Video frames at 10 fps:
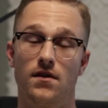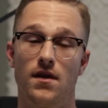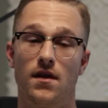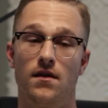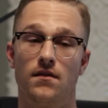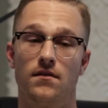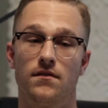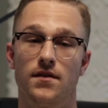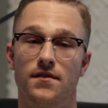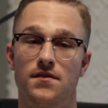and
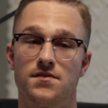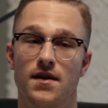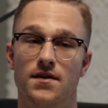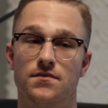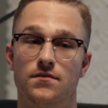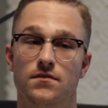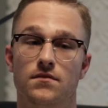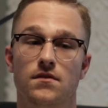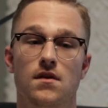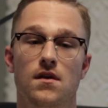that there's an
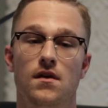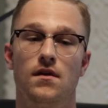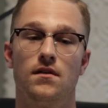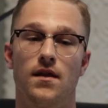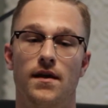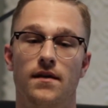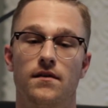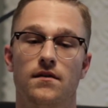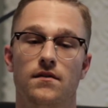actual like